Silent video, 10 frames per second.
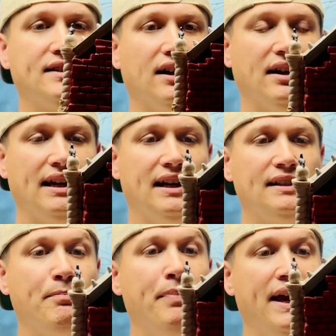here. Again,
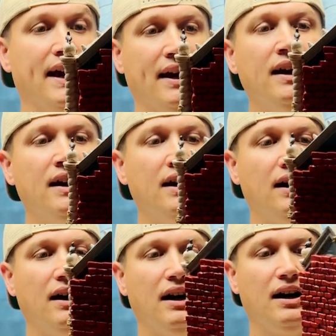it's big,
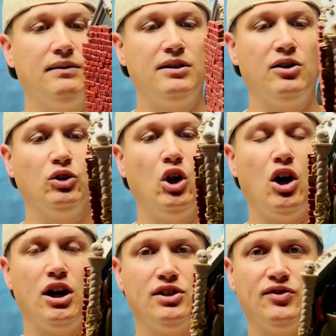uh, you know,
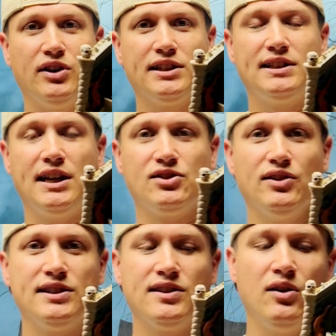large for an
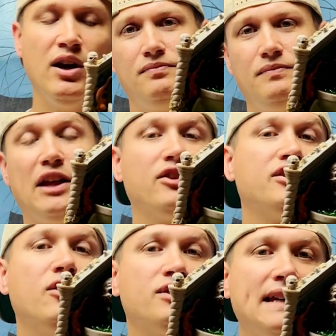accessory. So now there's
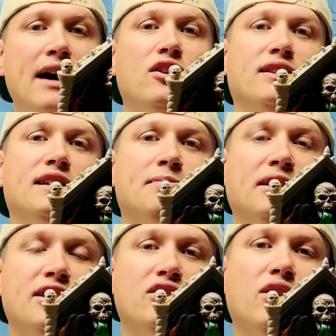no sound on this, but
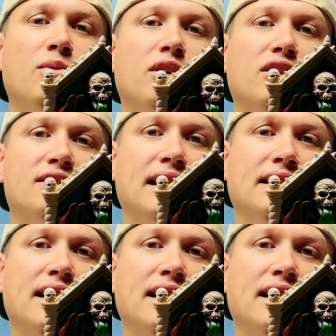let's show you what it looks like lit